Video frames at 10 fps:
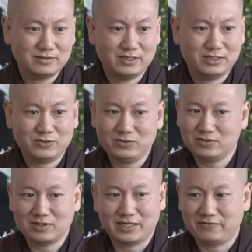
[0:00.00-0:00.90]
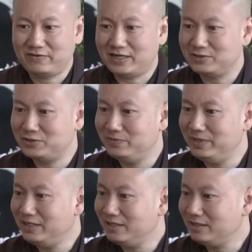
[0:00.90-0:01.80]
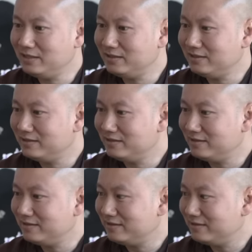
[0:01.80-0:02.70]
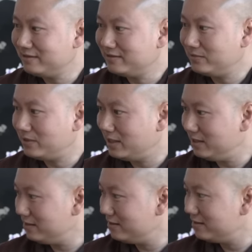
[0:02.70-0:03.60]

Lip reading: It don't look like a flower to me, right?